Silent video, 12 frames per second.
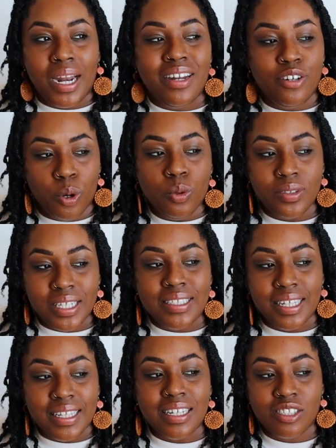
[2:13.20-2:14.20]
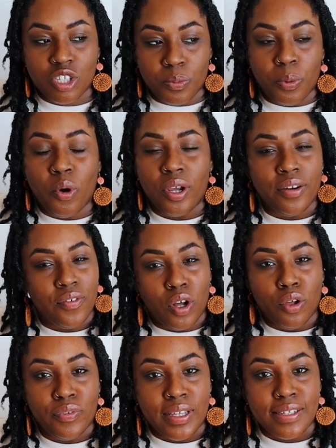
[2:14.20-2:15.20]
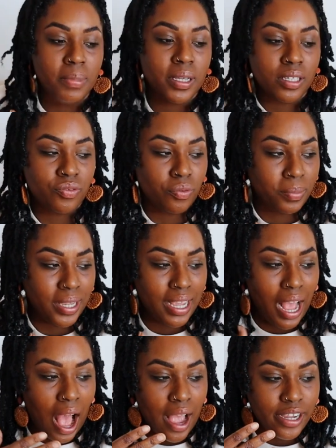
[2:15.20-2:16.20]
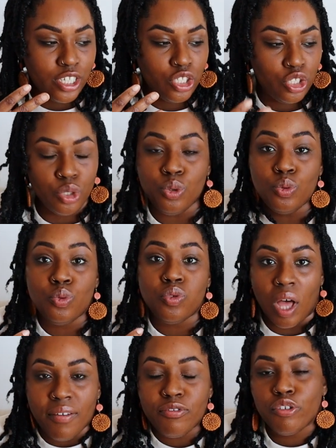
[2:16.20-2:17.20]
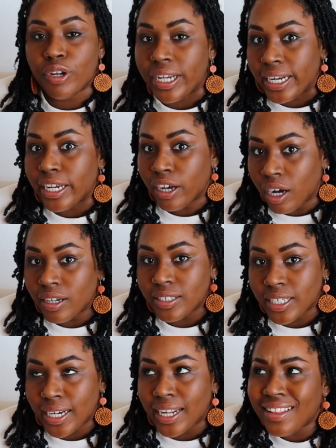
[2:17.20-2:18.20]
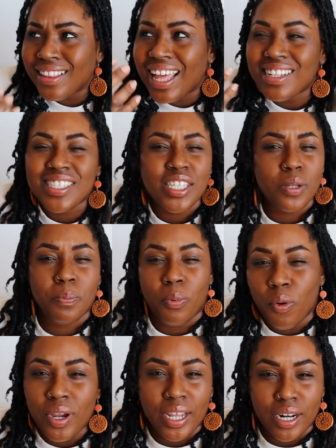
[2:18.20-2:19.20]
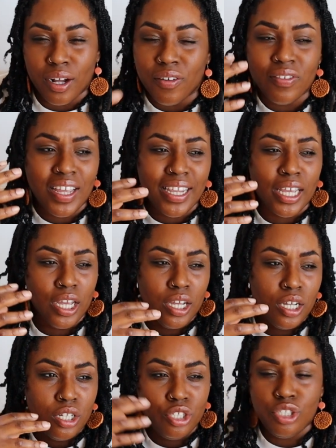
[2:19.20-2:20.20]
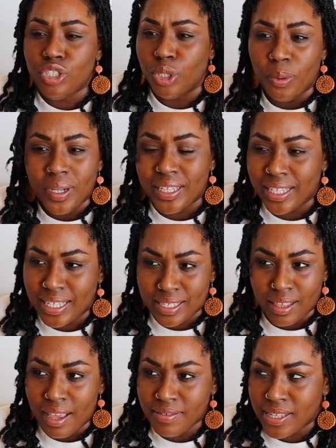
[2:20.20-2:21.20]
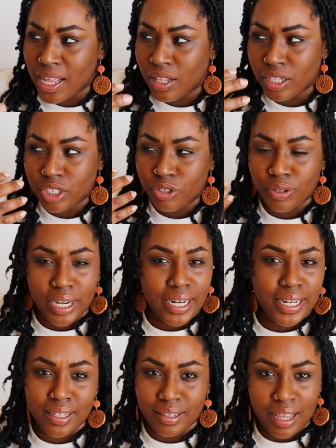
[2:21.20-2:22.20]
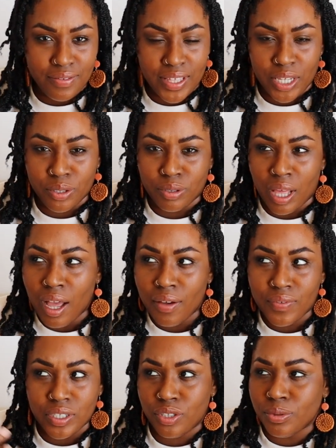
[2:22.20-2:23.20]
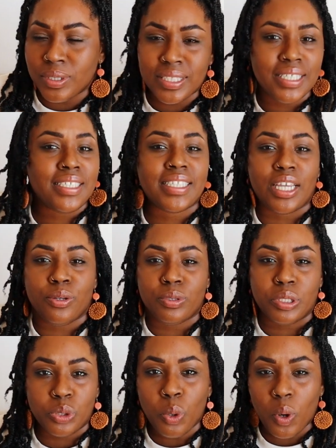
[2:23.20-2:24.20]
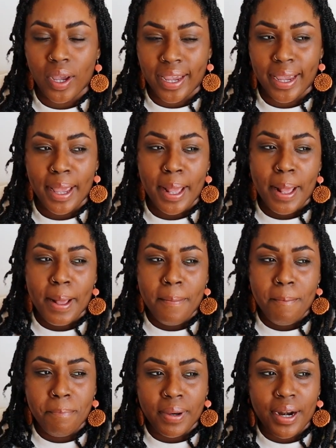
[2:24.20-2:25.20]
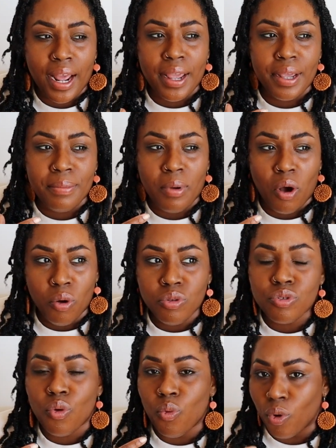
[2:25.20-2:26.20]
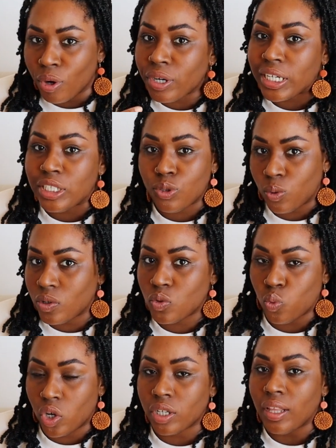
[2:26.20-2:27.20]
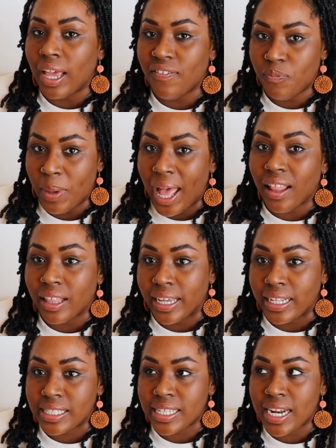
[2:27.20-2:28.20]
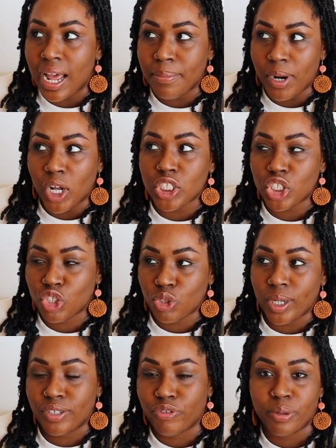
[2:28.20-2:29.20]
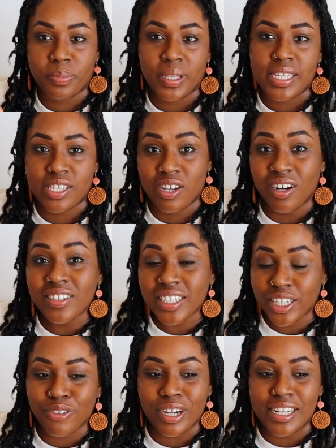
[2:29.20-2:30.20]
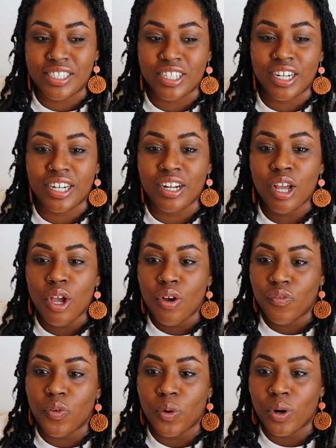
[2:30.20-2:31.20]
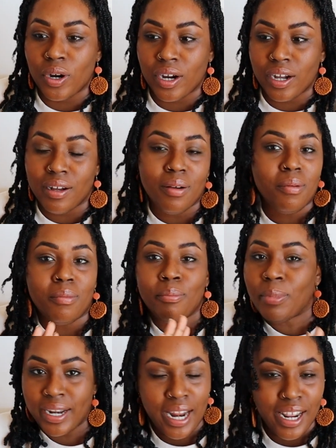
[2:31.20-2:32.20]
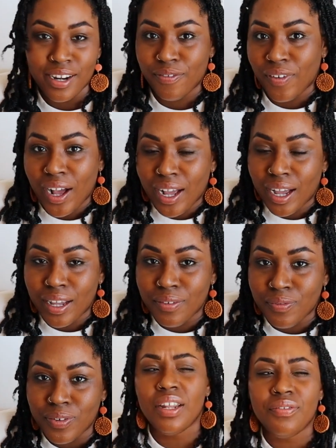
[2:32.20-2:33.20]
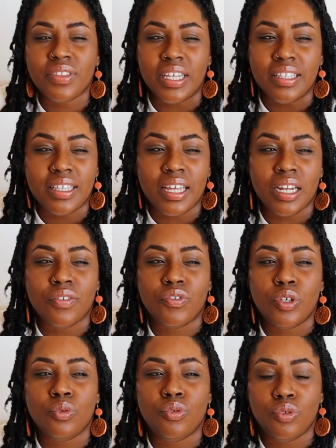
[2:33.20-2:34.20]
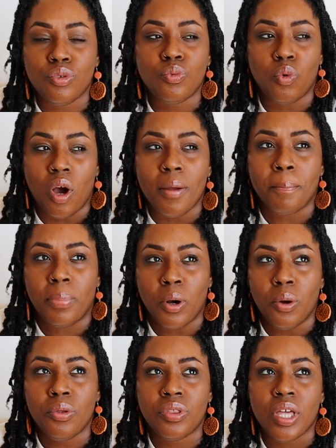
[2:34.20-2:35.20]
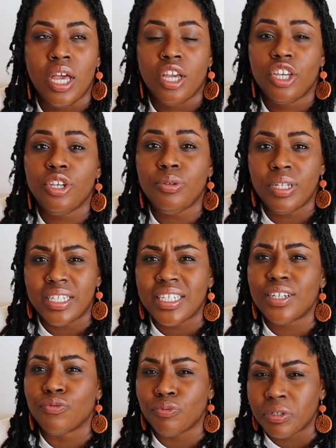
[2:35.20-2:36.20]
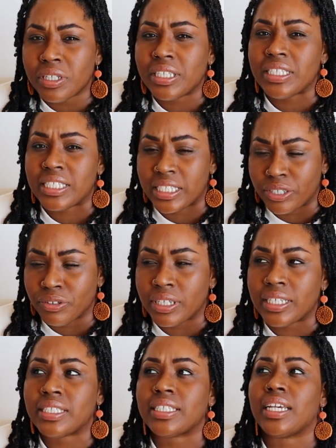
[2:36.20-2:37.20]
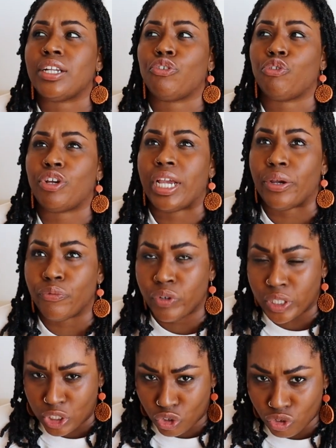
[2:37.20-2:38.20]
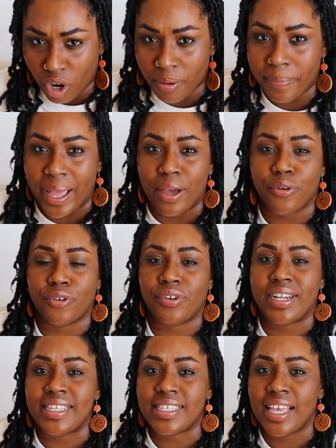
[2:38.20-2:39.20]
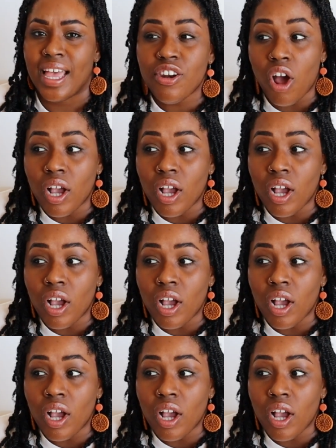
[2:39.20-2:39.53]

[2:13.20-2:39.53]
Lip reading: but I don't think that that's the point of all of it. Because for me, I do love creating content, and that's the point of like doing this lifestyle and creating a life that you love and doing things that you enjoy. But I am also working towards work-life balance, and I'm not just trying to replace content creation for my 9-to-5. And I think that if you do want both, you need to get really serious and create really strong boundaries and